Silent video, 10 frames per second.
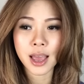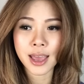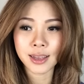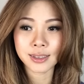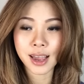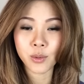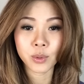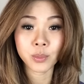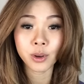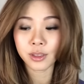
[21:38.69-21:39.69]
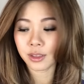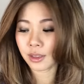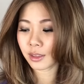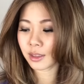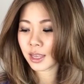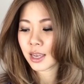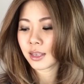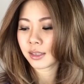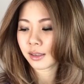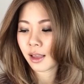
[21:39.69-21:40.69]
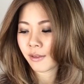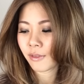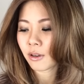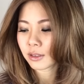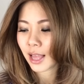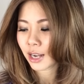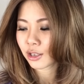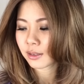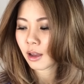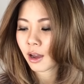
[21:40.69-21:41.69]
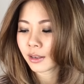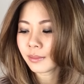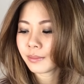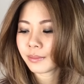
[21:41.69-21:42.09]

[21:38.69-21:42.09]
and I would put these false lashes on,